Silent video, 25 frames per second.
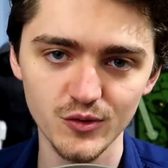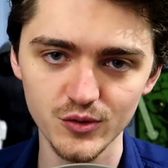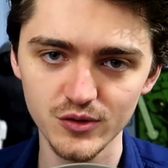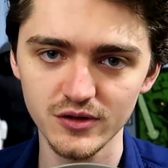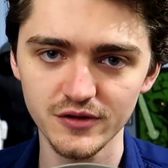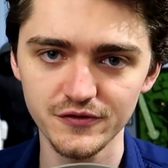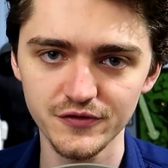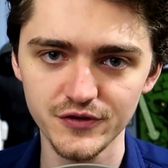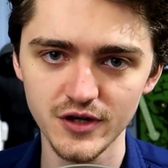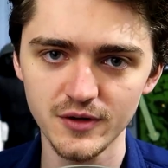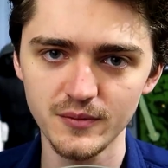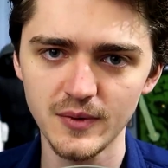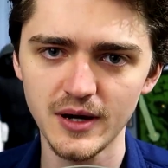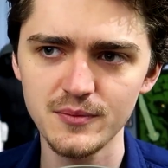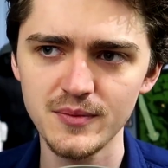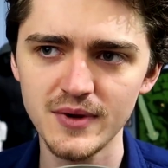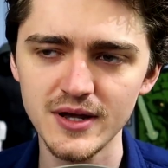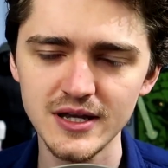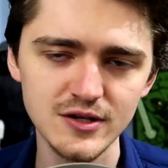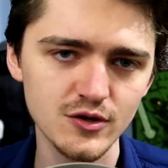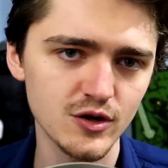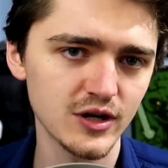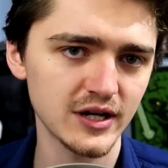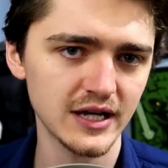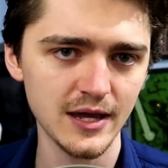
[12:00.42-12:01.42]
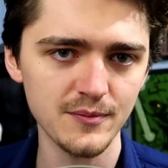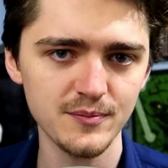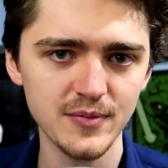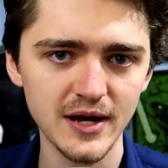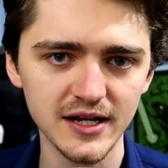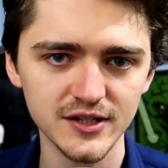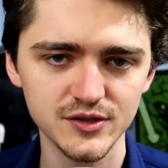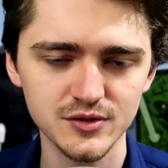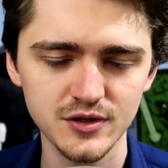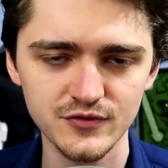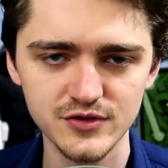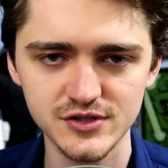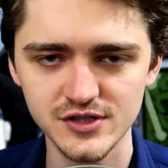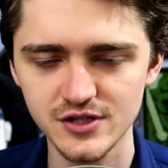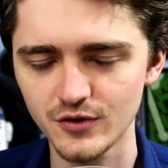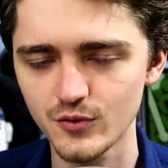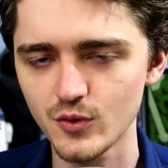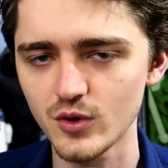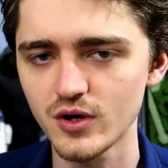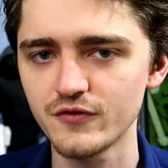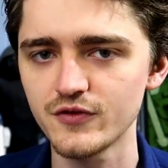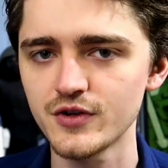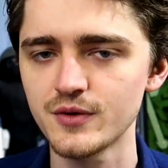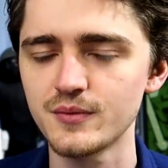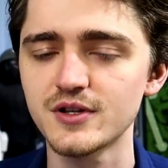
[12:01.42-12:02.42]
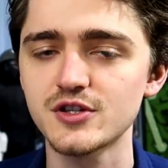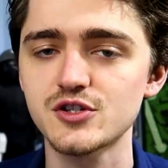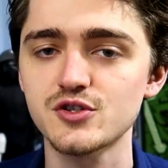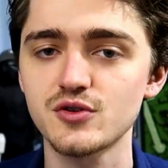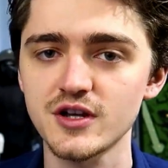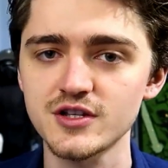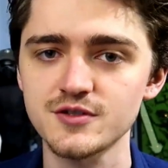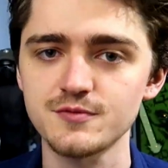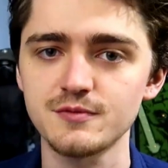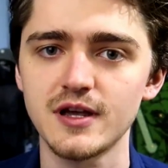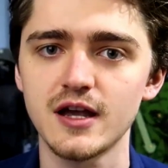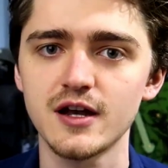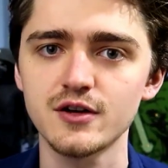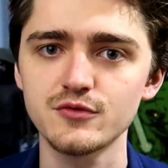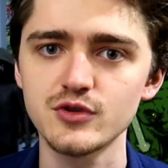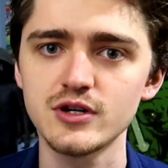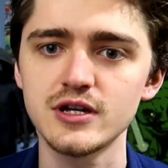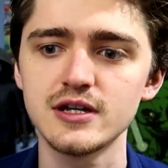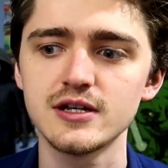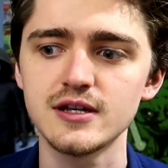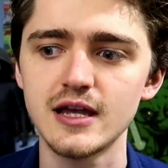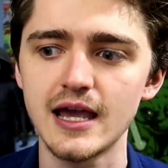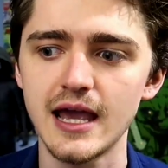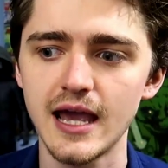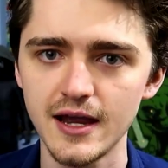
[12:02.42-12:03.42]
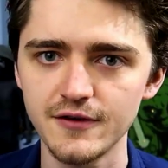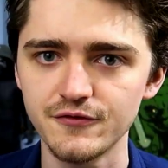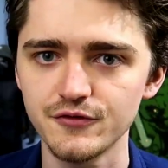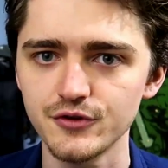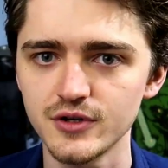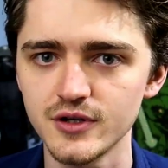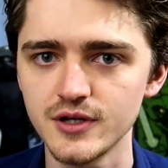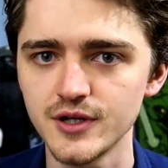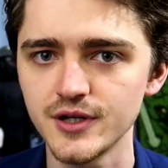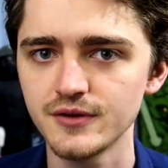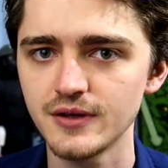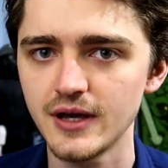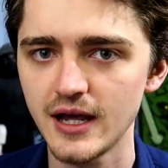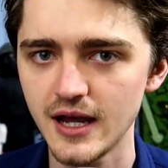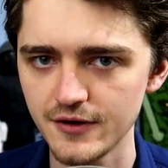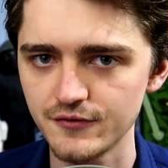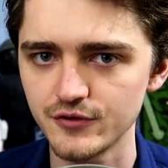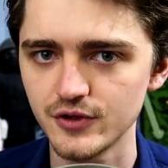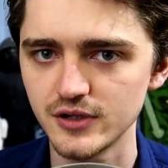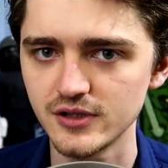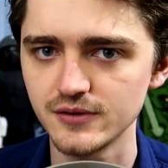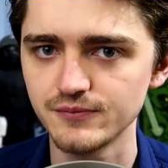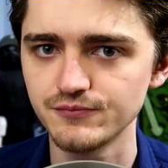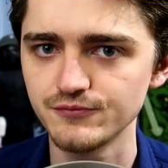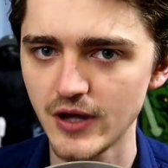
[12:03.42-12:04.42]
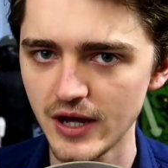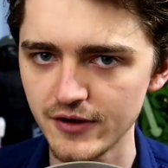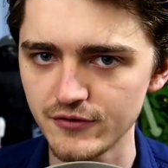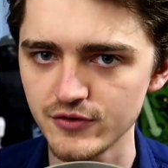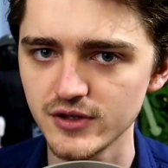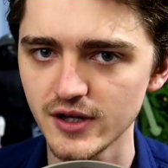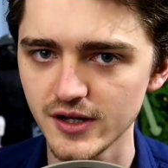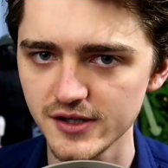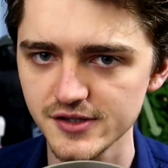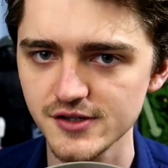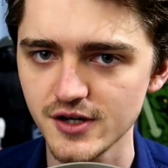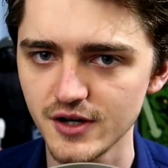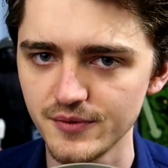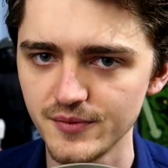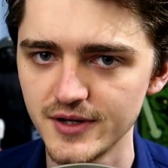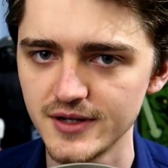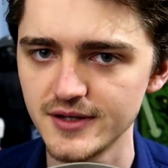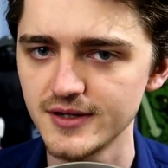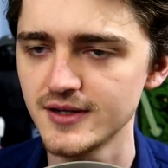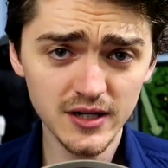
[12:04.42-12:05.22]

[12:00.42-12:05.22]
all of them. I may not get back to every single one of them, but trust me, I read every, every, every last comment.